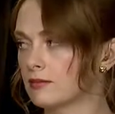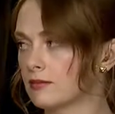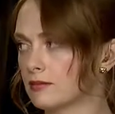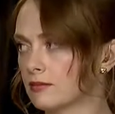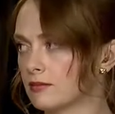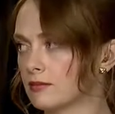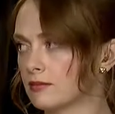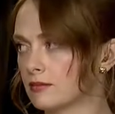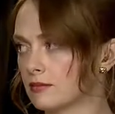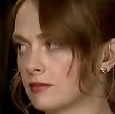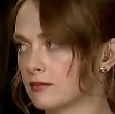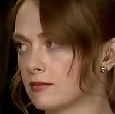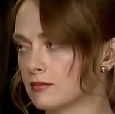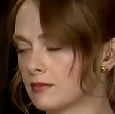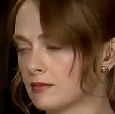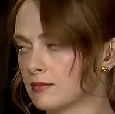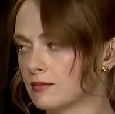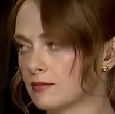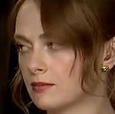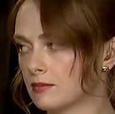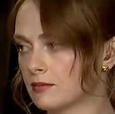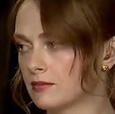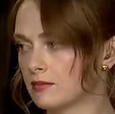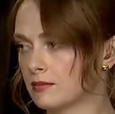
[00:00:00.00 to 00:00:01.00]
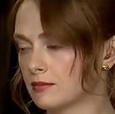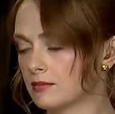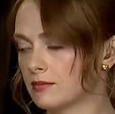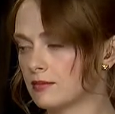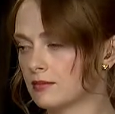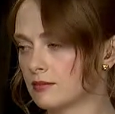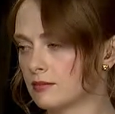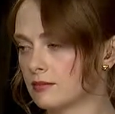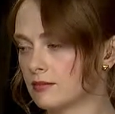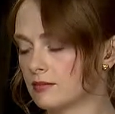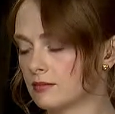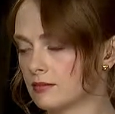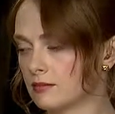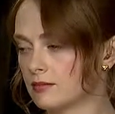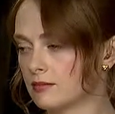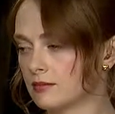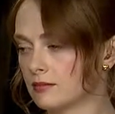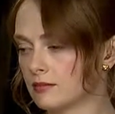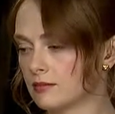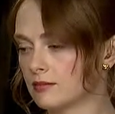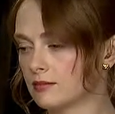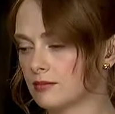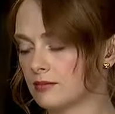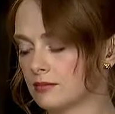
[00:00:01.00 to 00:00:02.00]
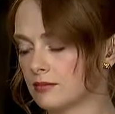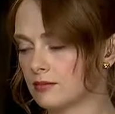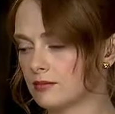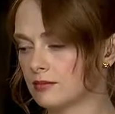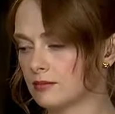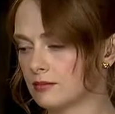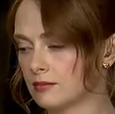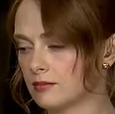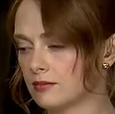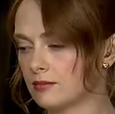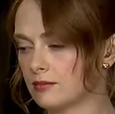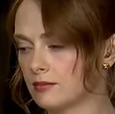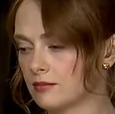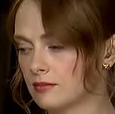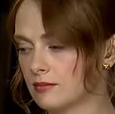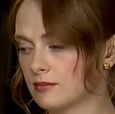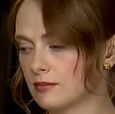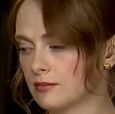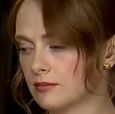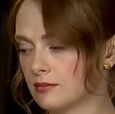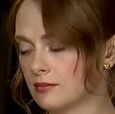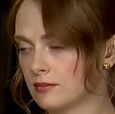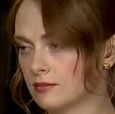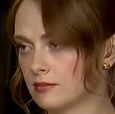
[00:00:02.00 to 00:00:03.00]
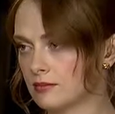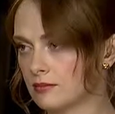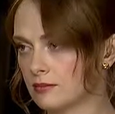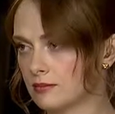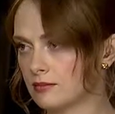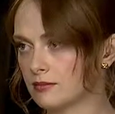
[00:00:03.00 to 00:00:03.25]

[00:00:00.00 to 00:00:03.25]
This person isn't speaking.